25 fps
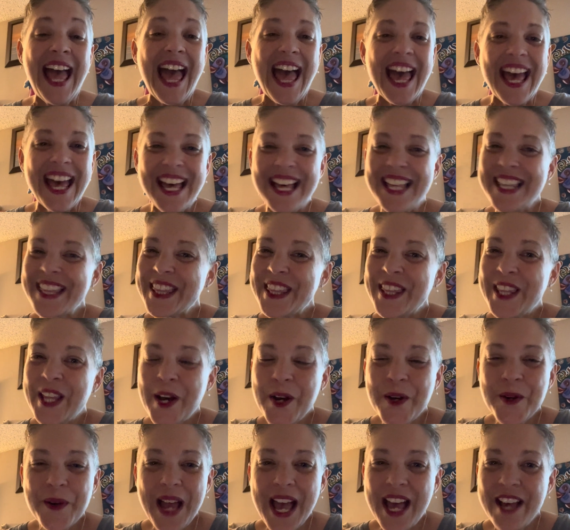
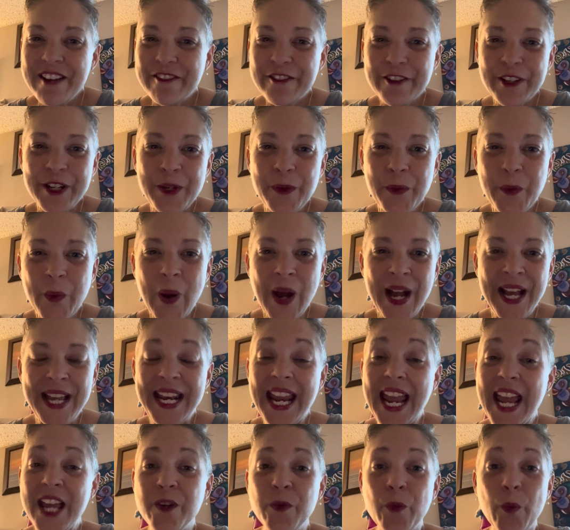Hello everyone,
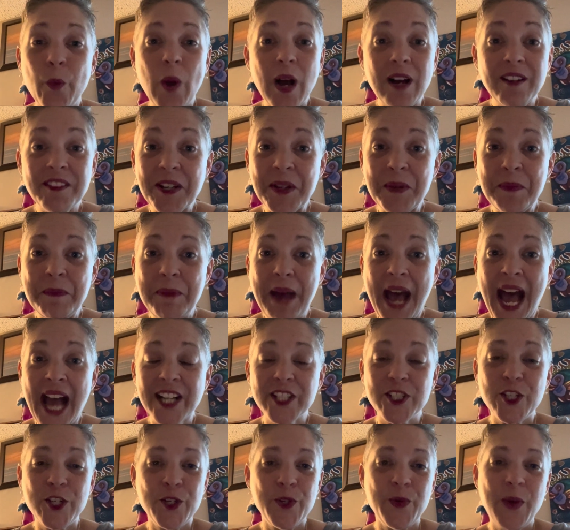and welcome back
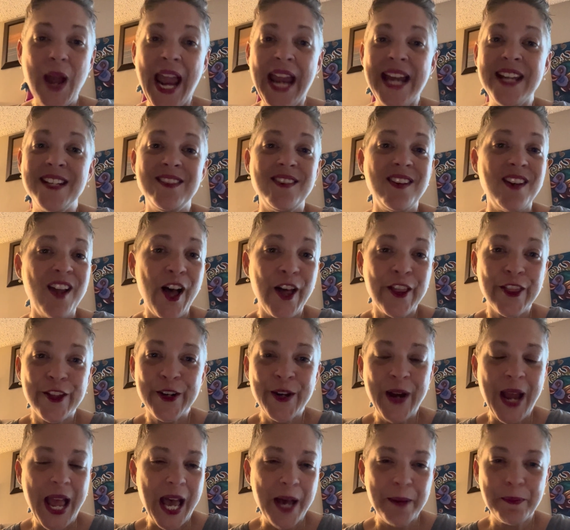to
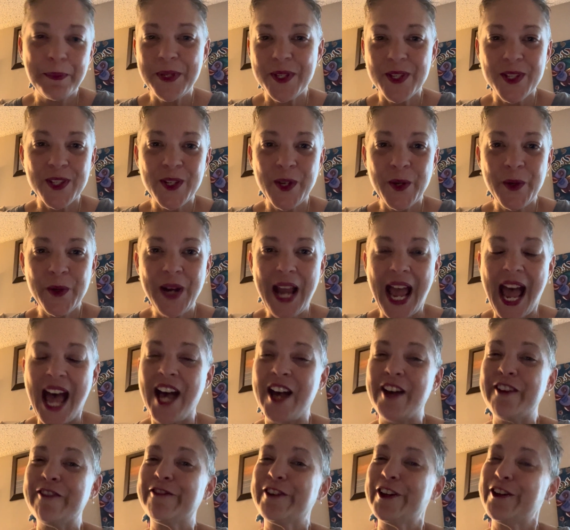another episode
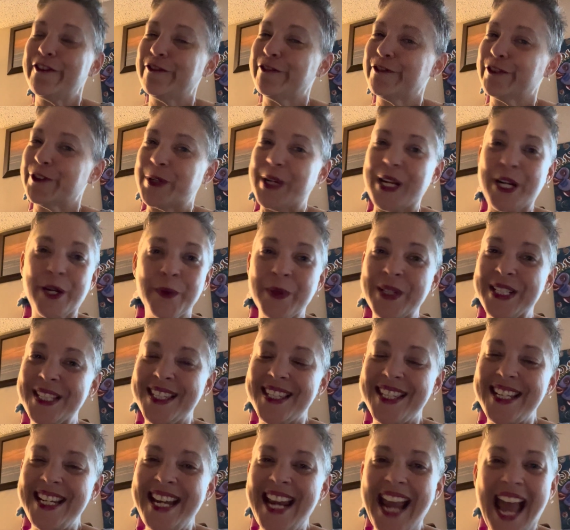of
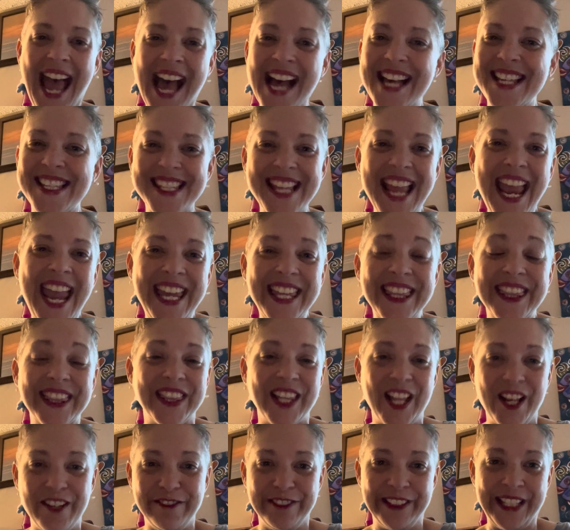Frequency as a
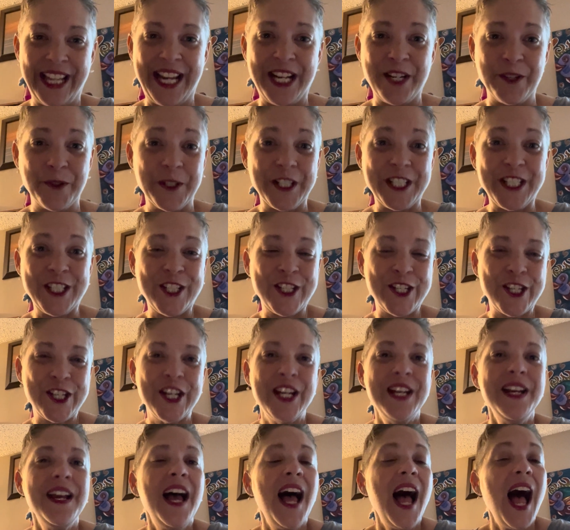Love Language.
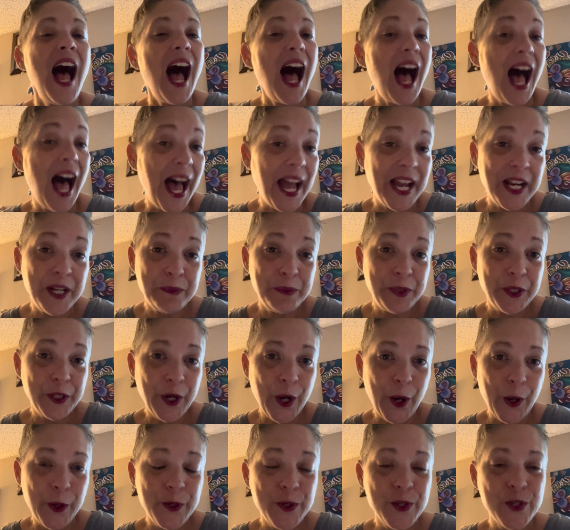I am your
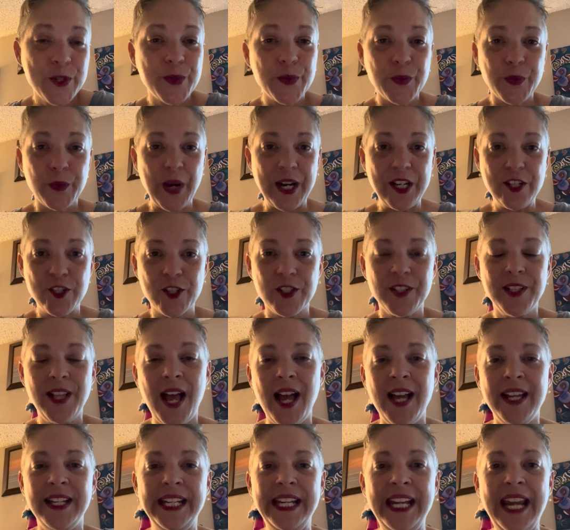host, Rachel
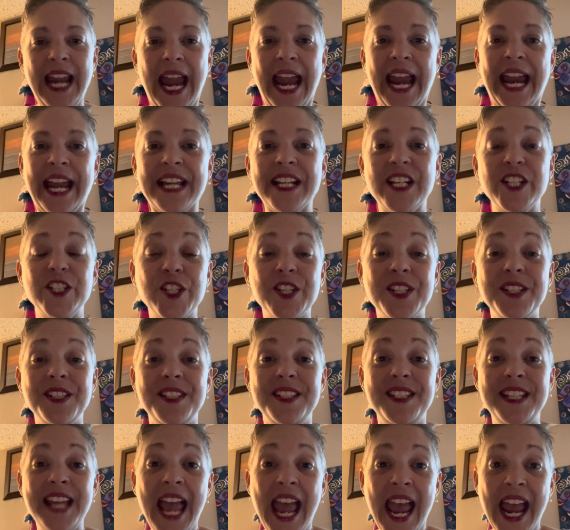Honey, and
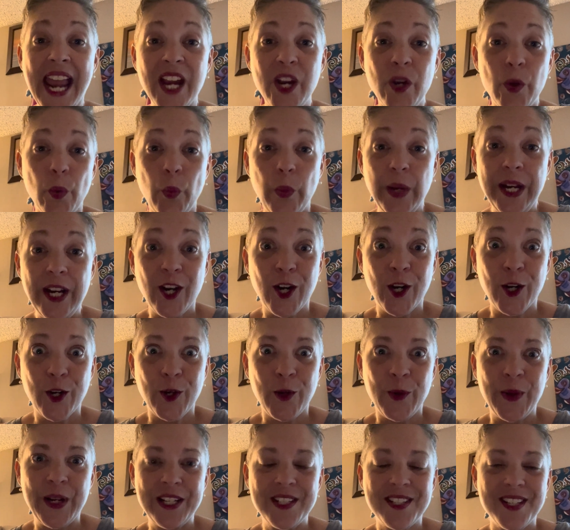today we are
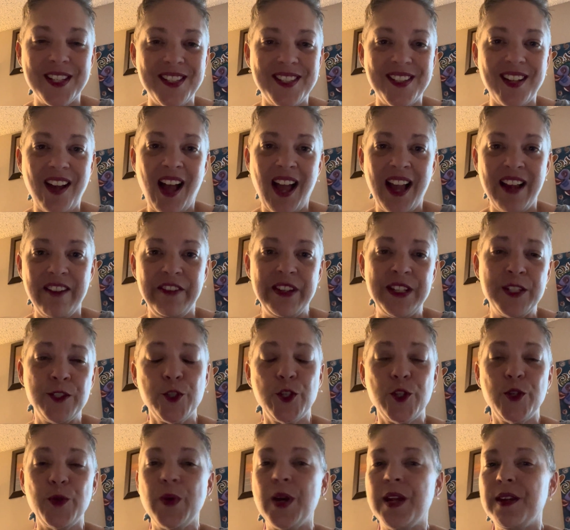going to dive
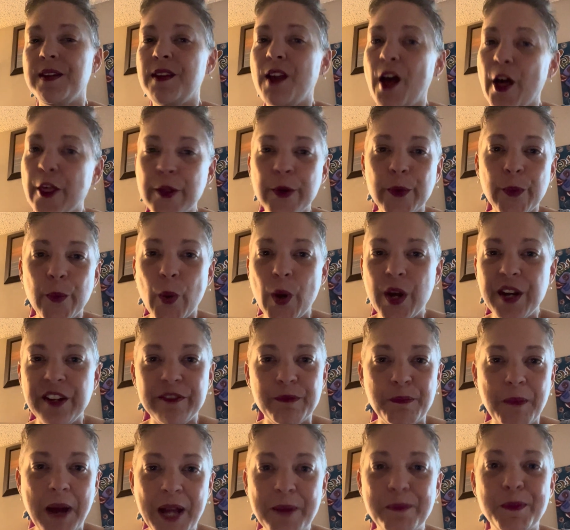into another one of
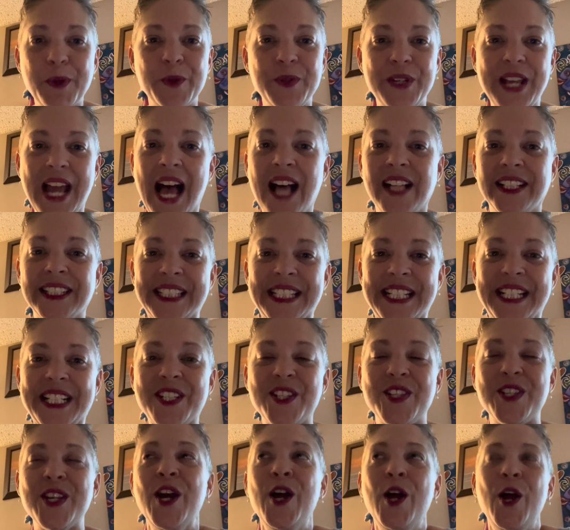my
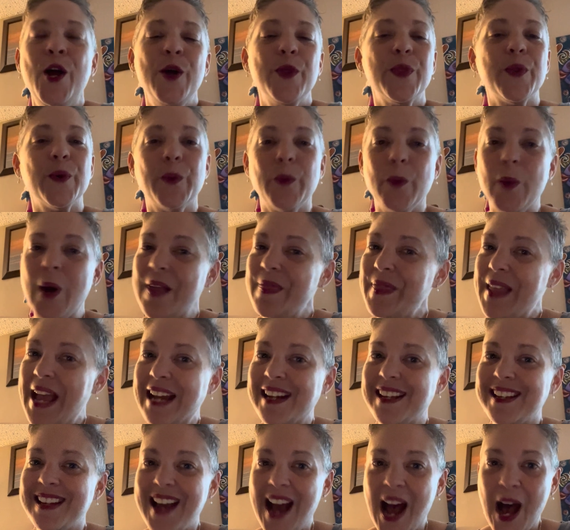modalities, the one
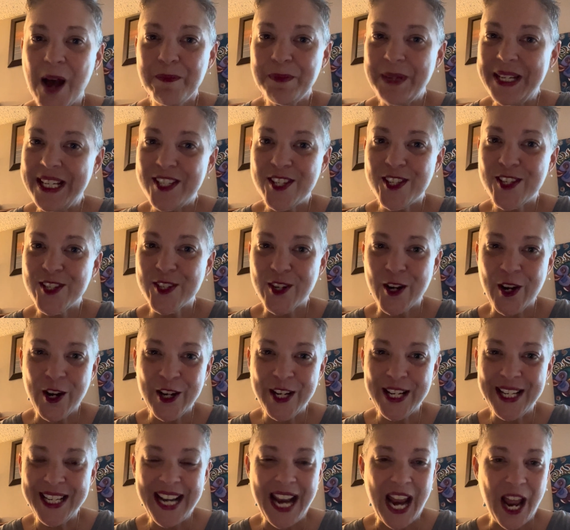that got me
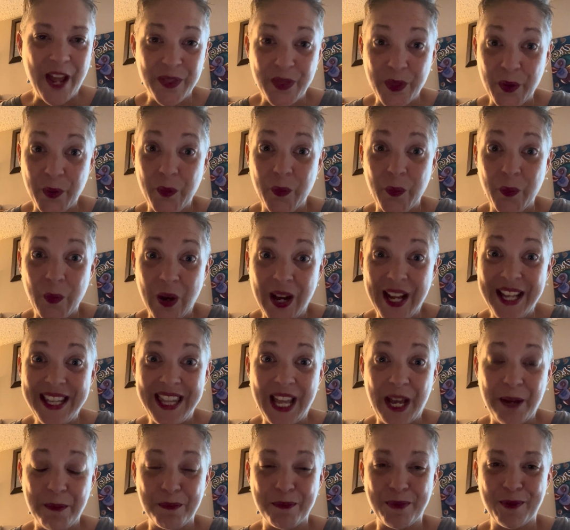started and the one
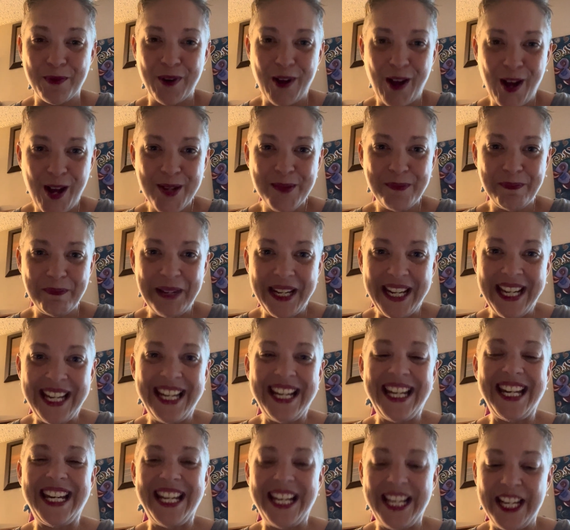that brought
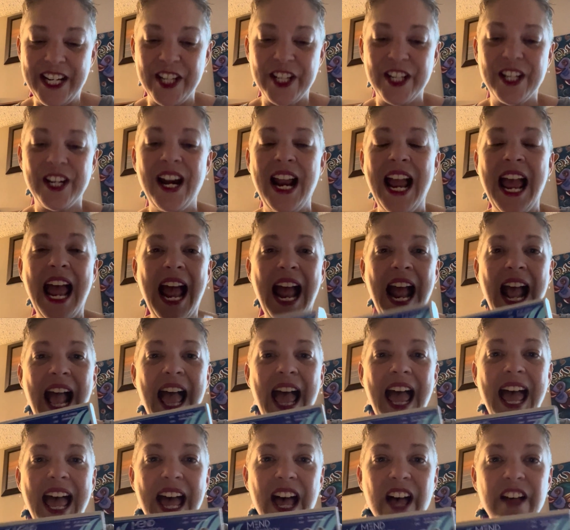me here,
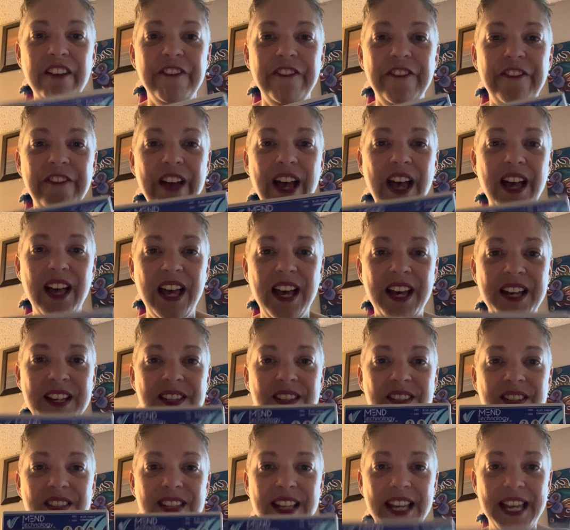
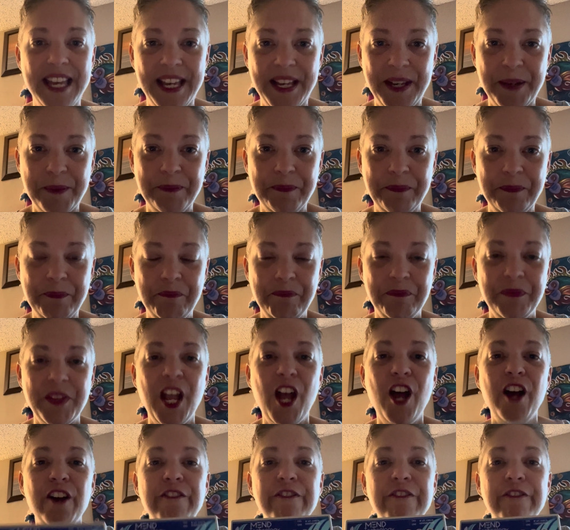FSM,
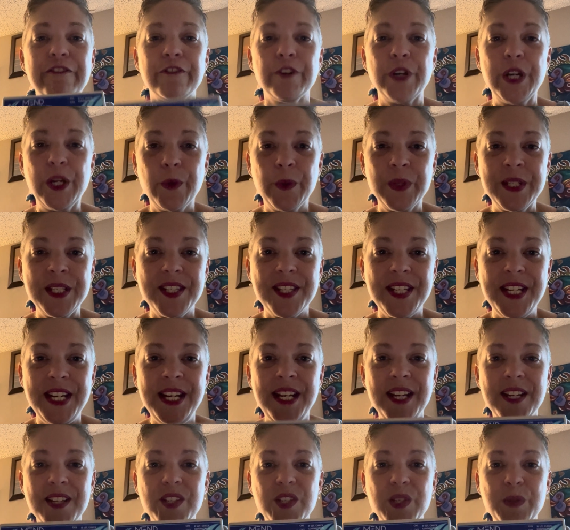Frequency
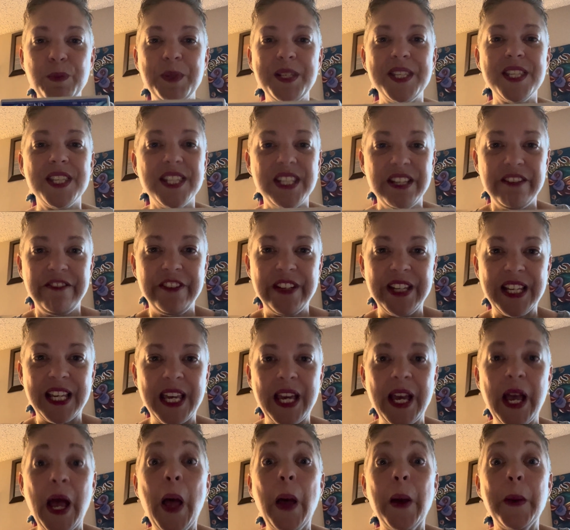Specific
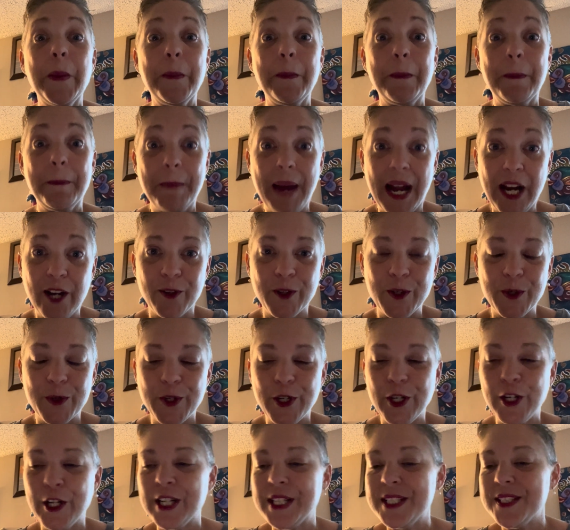
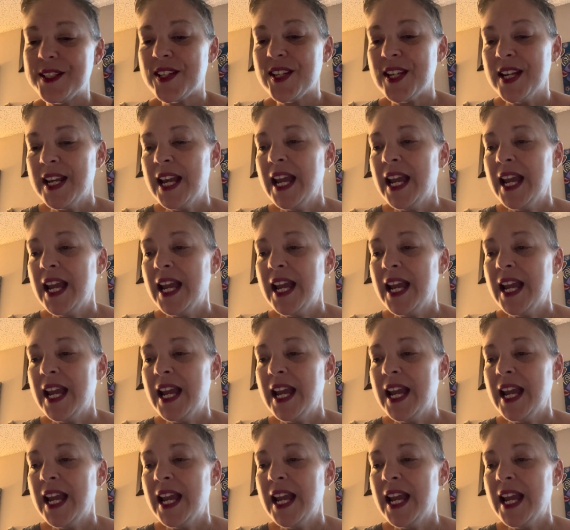Microcurrent.